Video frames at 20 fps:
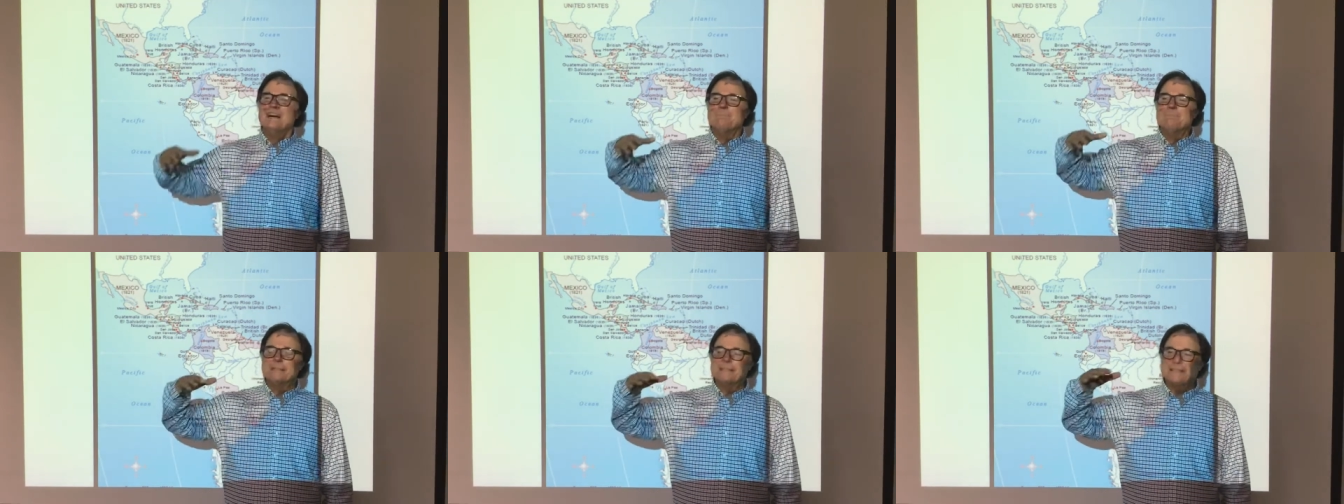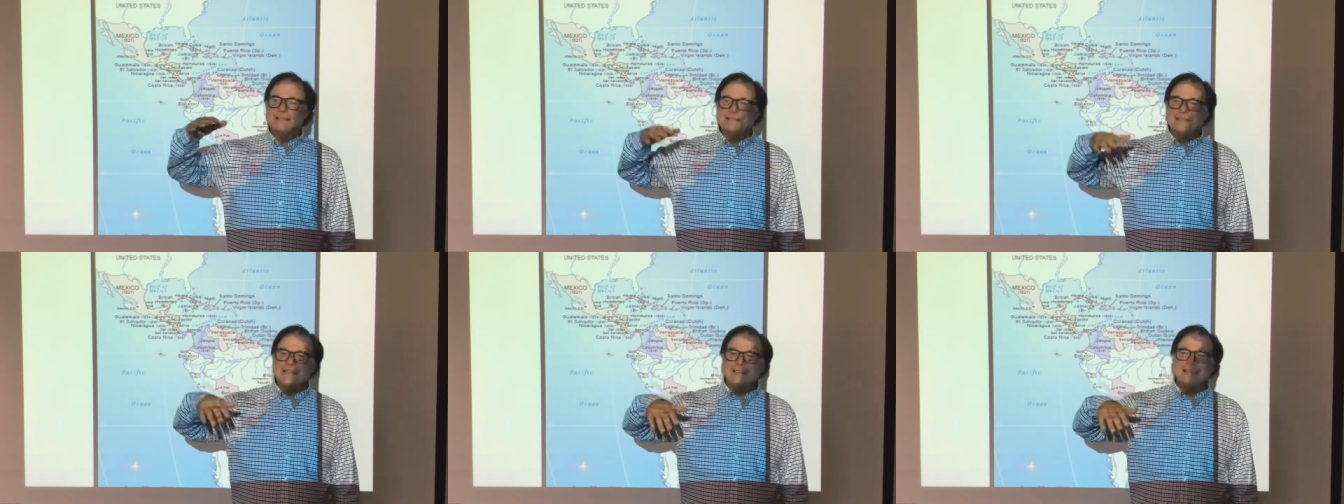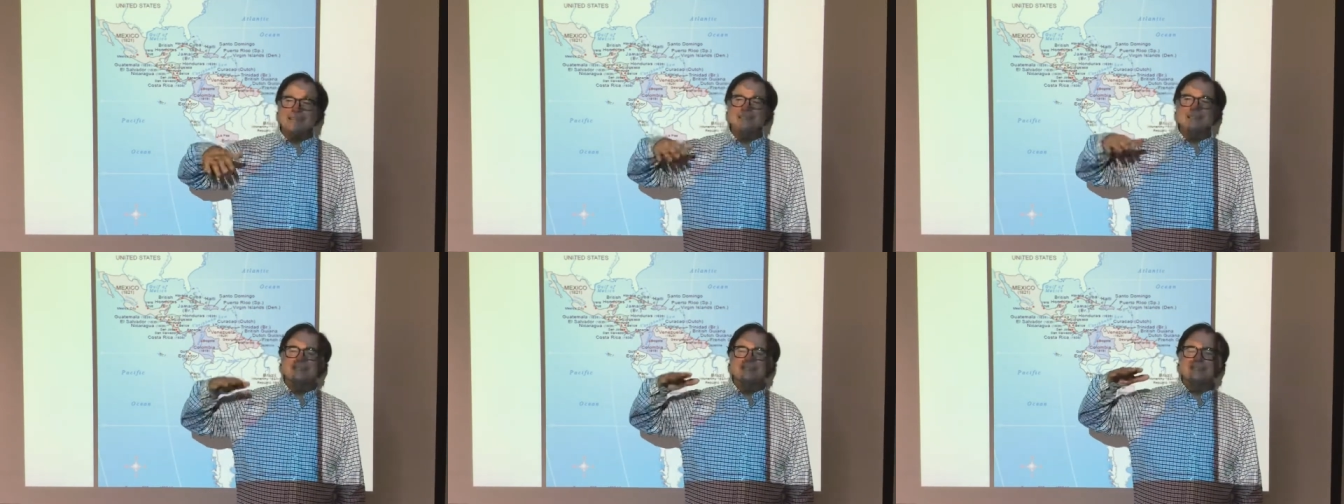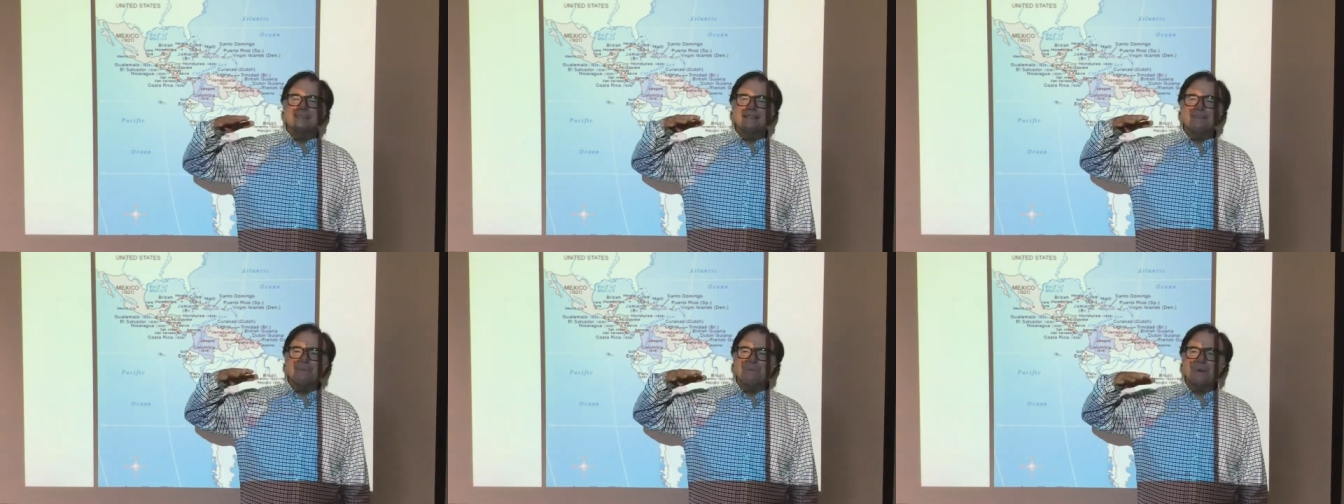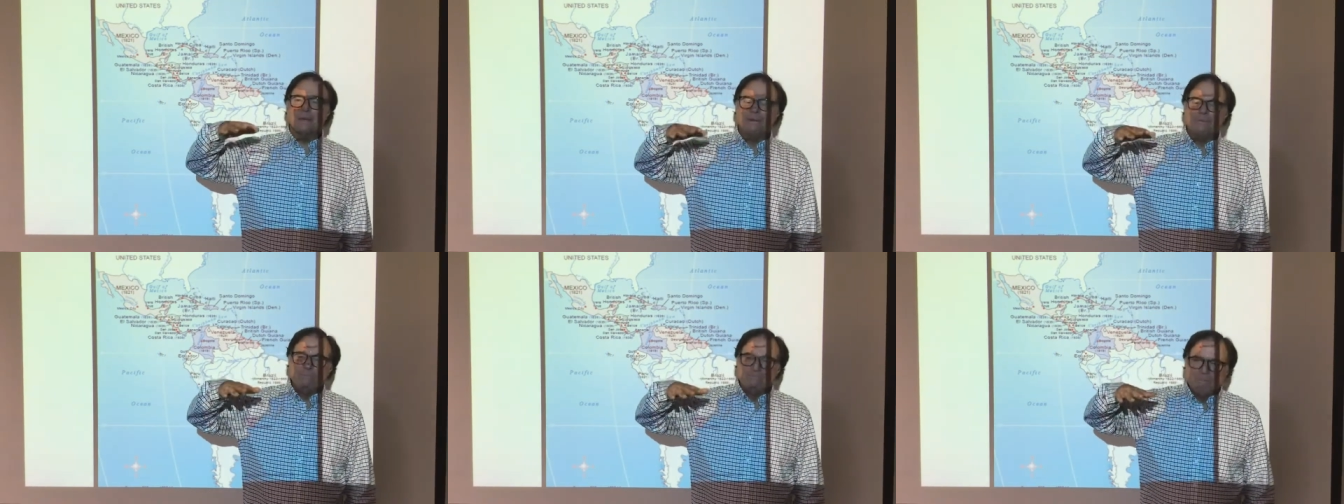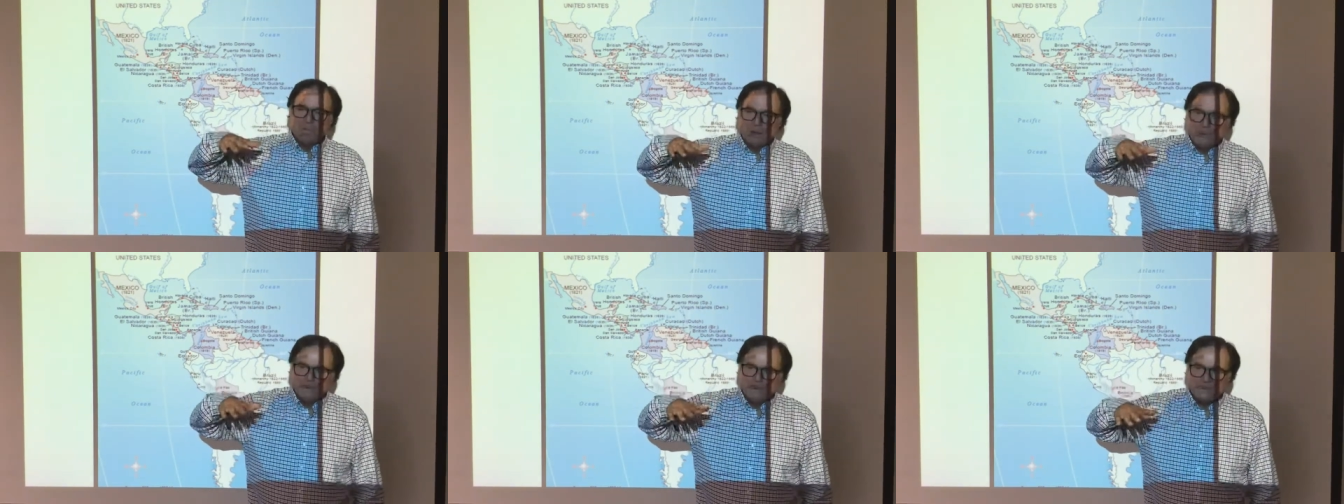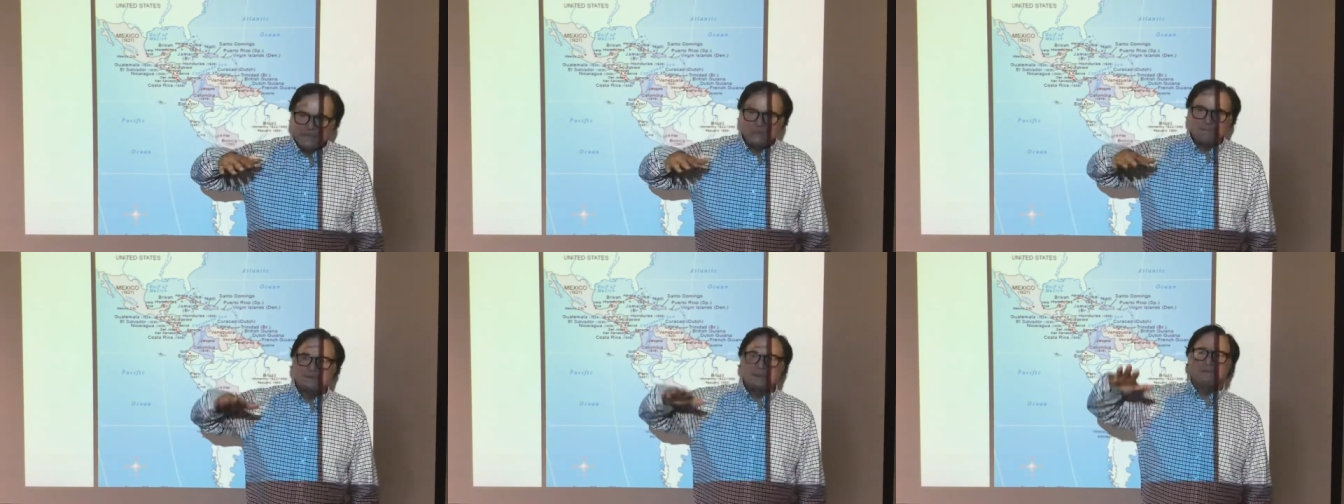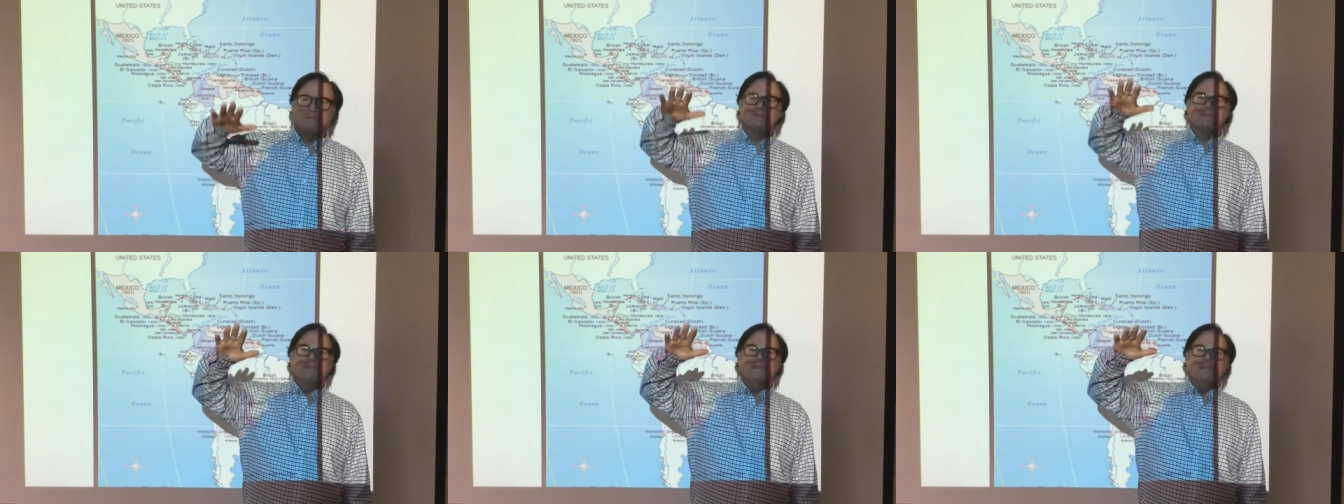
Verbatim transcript: But the thing is, is that what, what sort of